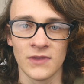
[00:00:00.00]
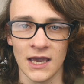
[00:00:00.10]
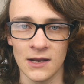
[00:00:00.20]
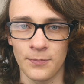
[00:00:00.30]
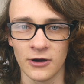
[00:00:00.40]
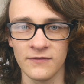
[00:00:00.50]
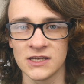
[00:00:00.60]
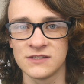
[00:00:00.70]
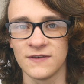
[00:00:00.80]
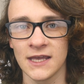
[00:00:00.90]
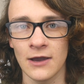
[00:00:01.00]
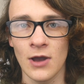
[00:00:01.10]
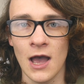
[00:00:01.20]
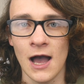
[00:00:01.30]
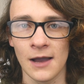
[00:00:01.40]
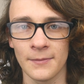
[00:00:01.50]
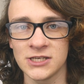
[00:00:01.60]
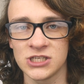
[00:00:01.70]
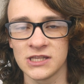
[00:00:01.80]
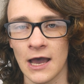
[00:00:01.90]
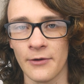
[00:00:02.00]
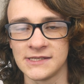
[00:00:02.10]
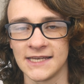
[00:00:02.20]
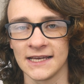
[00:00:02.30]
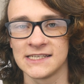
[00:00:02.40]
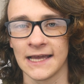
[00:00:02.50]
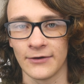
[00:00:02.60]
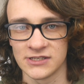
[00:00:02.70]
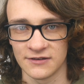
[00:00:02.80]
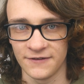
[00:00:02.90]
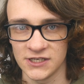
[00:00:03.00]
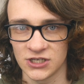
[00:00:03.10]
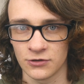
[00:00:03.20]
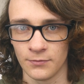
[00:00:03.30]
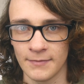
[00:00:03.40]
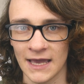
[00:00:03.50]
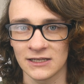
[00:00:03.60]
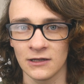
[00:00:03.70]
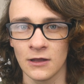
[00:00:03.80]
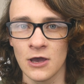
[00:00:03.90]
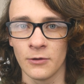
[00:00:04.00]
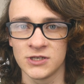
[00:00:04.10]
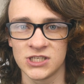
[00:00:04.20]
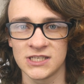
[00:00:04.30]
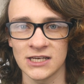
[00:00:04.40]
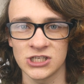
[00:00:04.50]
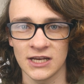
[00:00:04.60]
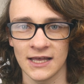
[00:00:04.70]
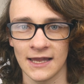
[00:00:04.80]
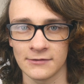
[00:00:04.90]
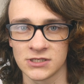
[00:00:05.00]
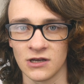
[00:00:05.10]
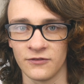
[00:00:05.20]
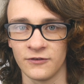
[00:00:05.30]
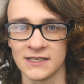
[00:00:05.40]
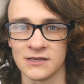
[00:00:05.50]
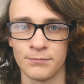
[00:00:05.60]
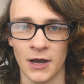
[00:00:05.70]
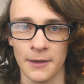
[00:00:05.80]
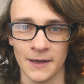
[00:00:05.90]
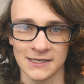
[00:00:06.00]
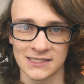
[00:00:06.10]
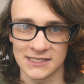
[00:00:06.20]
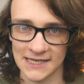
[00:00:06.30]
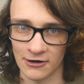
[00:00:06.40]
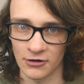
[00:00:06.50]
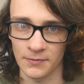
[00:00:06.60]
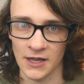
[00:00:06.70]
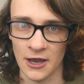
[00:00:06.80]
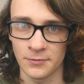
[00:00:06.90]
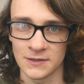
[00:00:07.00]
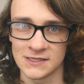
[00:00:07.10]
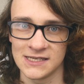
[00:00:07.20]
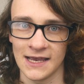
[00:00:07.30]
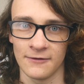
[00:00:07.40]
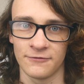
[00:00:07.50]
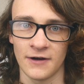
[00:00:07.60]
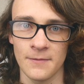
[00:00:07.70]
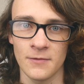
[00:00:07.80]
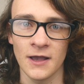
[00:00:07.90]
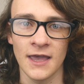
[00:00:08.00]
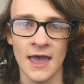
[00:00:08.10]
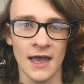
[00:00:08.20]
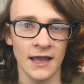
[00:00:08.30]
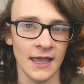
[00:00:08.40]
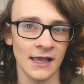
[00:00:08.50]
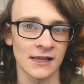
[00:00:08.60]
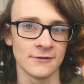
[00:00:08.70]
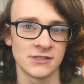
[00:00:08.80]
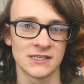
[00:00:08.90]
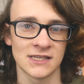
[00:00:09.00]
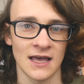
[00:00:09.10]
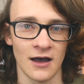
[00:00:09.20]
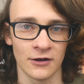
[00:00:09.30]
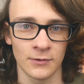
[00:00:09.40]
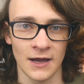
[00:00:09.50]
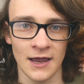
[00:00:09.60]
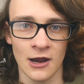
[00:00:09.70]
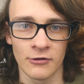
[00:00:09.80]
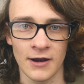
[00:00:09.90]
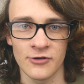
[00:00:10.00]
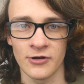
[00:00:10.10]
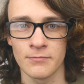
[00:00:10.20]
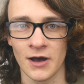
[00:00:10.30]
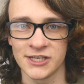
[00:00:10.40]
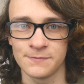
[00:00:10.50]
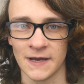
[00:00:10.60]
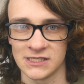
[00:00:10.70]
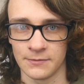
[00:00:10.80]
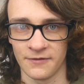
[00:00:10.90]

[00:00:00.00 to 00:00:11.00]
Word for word: In a previous video, I mentioned that O S X now has a feature called Metal, which essentially allows software to bypass the terrible OpenCL framework and get closer to the hardware, rendering much better